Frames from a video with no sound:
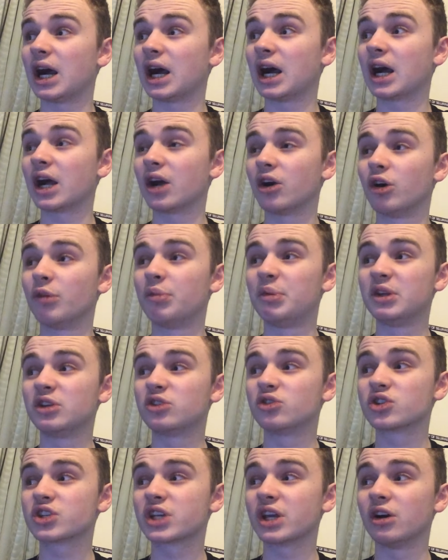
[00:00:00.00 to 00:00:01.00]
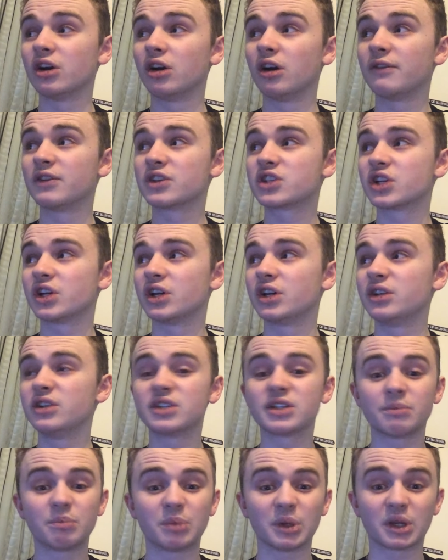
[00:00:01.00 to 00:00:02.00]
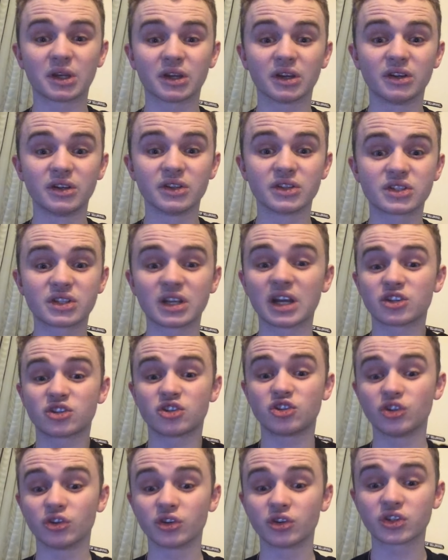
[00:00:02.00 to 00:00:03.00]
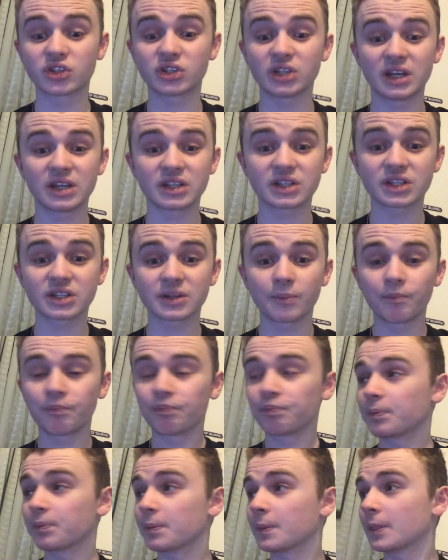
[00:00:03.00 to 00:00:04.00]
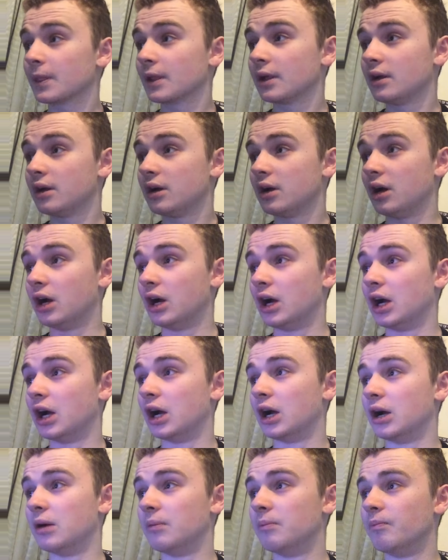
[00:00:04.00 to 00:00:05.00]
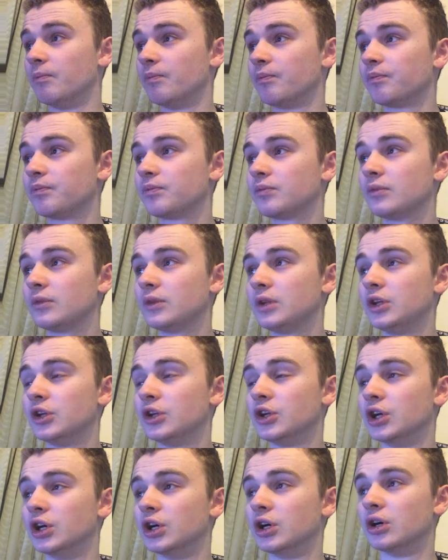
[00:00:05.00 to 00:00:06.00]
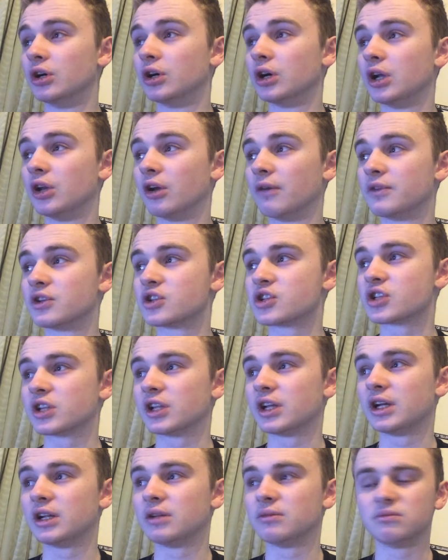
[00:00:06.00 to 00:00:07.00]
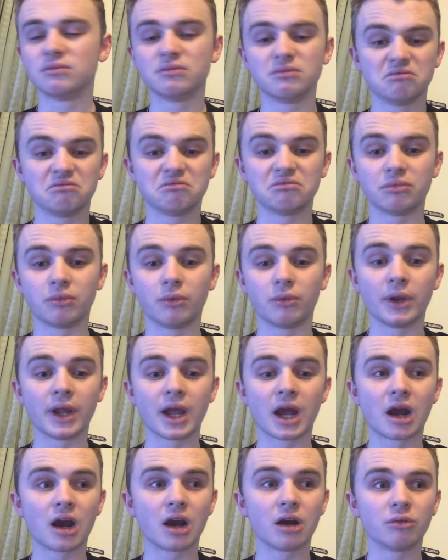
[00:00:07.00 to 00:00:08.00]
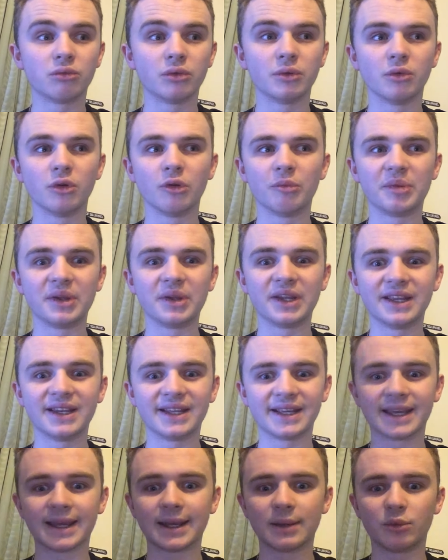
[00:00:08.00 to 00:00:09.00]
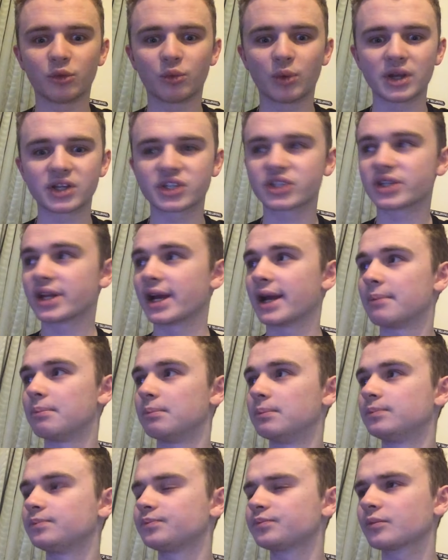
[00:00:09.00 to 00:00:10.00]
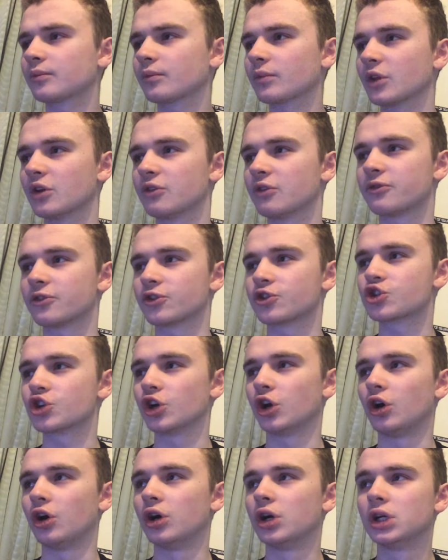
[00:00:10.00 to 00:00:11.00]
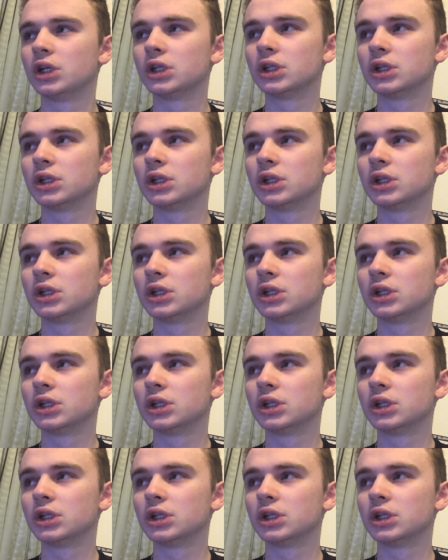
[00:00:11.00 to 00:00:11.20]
I hope it does get overturned, because that's justice. You know, and obviously we will be in a game with West Ham for sure.